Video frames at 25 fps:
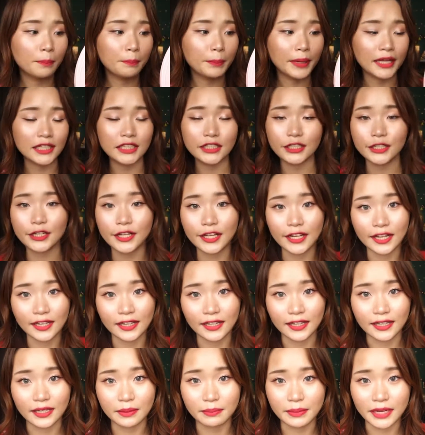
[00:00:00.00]
better than
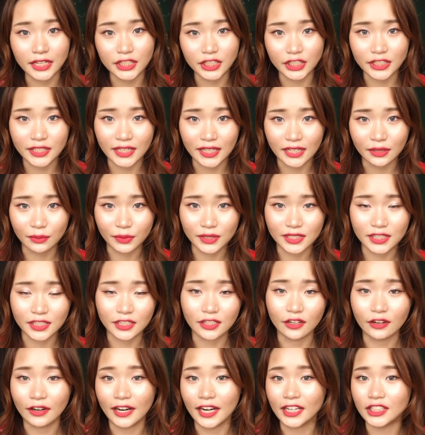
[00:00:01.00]
I imagined that it would turn
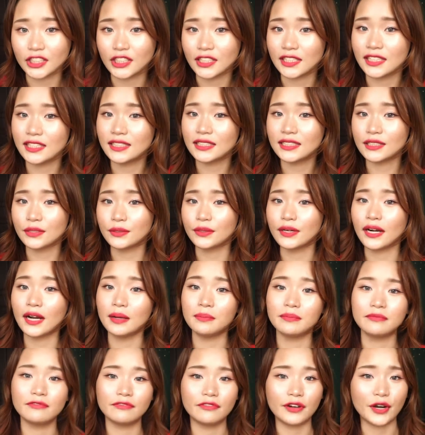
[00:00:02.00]
out actually. So
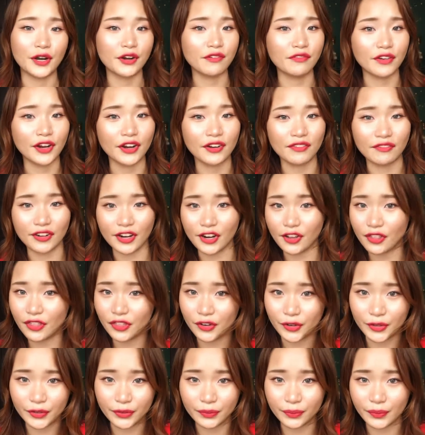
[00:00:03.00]
I'm very
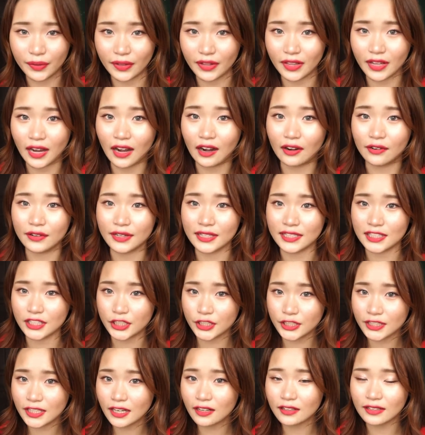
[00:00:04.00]
thrilled with how it
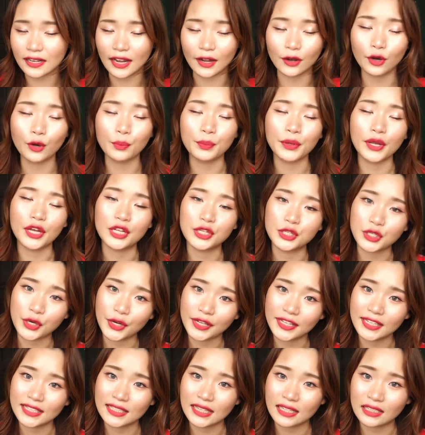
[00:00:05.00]
turned out. I hope you enjoy
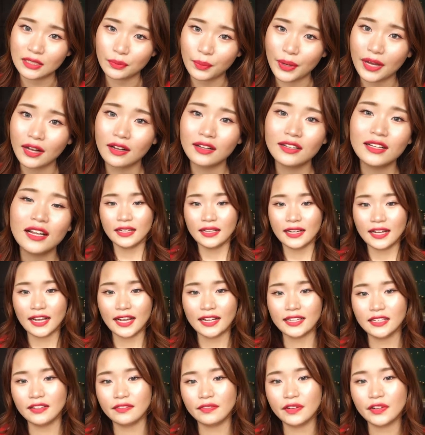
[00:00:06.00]
this as well.
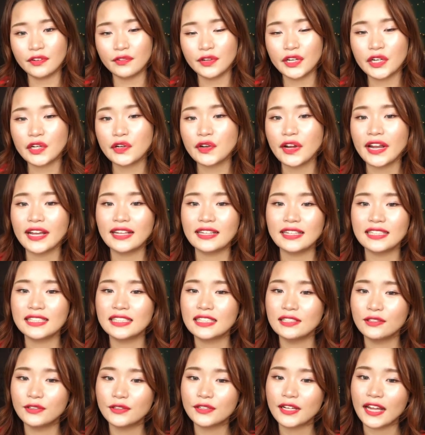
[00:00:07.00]
And if you recreate this
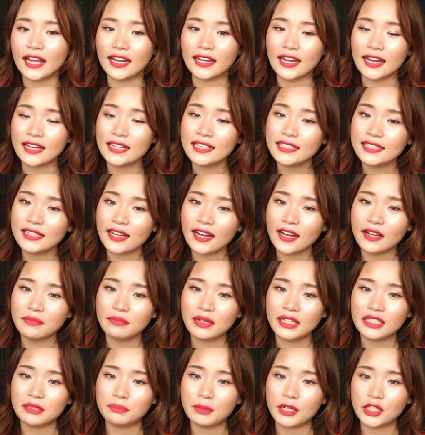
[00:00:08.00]
look at any time,
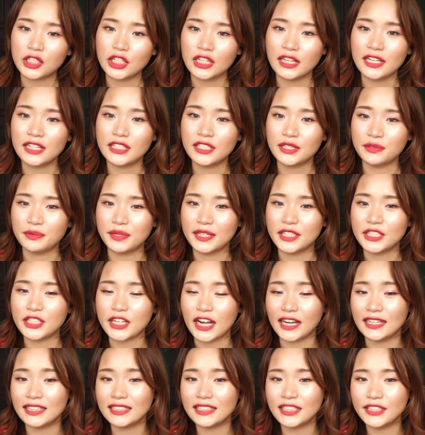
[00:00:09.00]
especially during
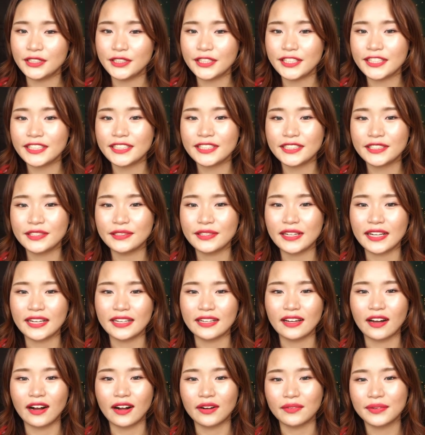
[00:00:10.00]
Chinese New Year, you can
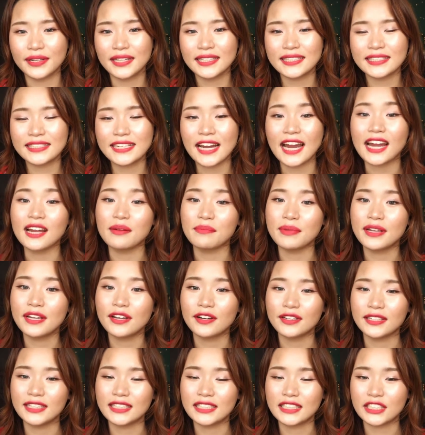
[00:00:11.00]
always tag me
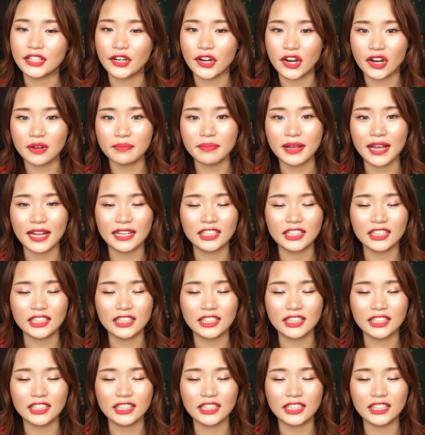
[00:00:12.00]
on Instagram at